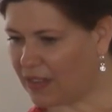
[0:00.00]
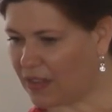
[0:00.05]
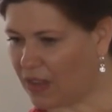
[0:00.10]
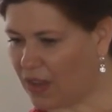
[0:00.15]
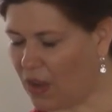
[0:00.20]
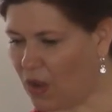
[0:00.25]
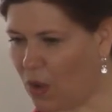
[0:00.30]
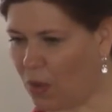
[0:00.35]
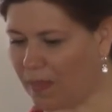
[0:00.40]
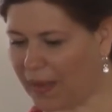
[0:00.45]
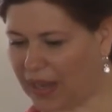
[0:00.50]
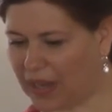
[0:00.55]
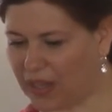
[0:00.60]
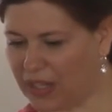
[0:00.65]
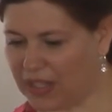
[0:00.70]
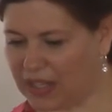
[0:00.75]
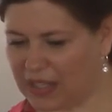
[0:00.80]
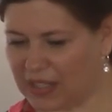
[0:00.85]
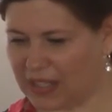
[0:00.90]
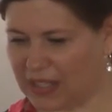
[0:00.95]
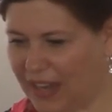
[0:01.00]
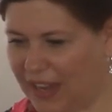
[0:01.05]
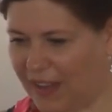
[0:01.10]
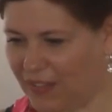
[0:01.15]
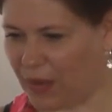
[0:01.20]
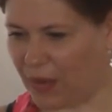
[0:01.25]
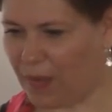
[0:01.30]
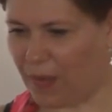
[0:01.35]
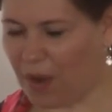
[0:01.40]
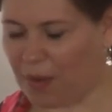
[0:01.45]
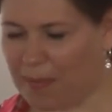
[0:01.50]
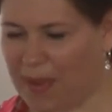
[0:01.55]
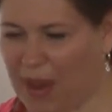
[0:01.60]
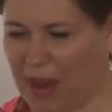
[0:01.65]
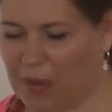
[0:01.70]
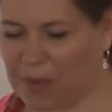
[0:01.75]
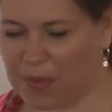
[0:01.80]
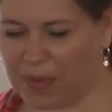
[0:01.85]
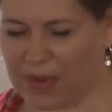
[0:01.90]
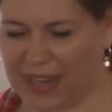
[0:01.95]
Oh my goodness, I have the wrong
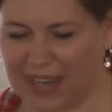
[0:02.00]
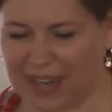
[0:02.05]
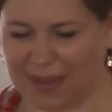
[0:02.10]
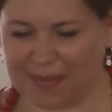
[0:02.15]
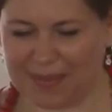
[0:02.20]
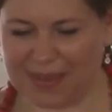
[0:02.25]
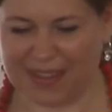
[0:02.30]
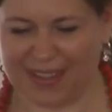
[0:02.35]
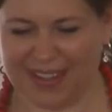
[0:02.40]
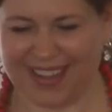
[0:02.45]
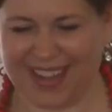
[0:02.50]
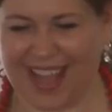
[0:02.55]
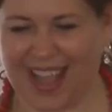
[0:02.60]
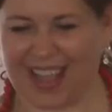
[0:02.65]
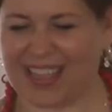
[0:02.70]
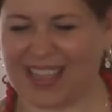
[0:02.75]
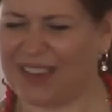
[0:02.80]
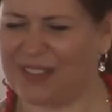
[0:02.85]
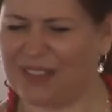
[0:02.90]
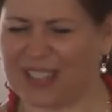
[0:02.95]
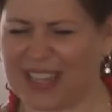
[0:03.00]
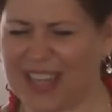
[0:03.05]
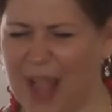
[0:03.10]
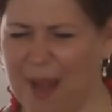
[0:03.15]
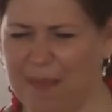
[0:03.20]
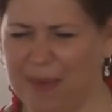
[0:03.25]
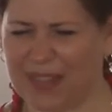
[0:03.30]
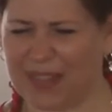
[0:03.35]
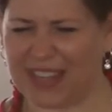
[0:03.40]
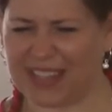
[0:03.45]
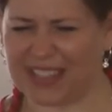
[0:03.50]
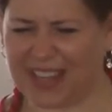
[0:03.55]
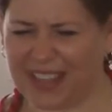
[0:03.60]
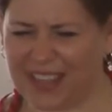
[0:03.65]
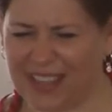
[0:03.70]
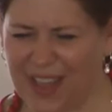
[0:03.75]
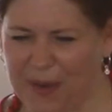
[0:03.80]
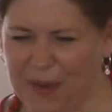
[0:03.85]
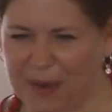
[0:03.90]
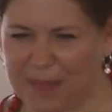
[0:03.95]
PowerPoint up. I, there was a couple of things I
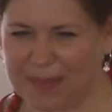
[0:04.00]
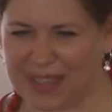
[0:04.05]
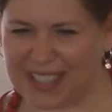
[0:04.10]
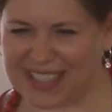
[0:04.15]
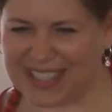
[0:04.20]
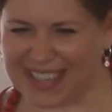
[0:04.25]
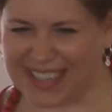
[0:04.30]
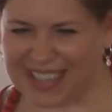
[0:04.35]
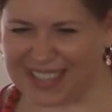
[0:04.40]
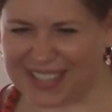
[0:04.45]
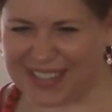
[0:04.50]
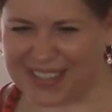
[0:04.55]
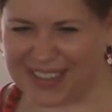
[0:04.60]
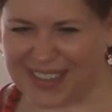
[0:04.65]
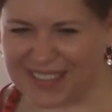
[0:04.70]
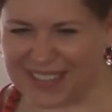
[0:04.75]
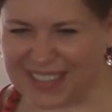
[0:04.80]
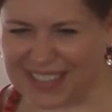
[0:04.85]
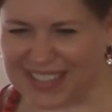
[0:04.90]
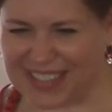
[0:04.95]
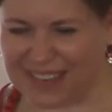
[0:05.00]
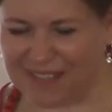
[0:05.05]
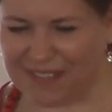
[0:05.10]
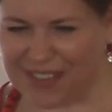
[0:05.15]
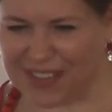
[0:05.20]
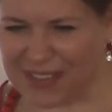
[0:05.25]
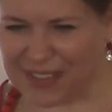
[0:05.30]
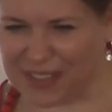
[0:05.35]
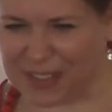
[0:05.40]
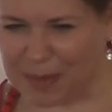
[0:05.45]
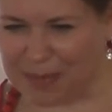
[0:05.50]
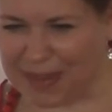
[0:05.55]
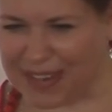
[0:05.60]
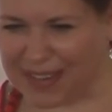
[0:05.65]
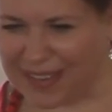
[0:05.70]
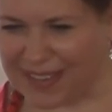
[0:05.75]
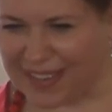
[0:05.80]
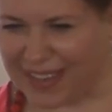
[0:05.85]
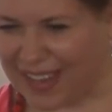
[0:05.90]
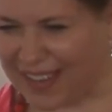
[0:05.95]
thought were missing, and so I was confused, but
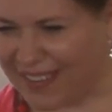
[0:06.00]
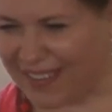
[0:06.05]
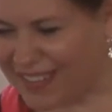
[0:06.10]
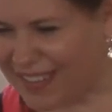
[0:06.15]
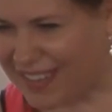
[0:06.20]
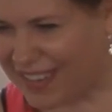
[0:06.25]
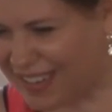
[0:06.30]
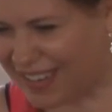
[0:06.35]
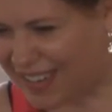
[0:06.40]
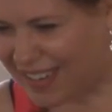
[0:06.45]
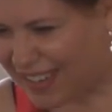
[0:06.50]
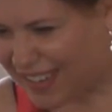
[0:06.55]
okay, hold on.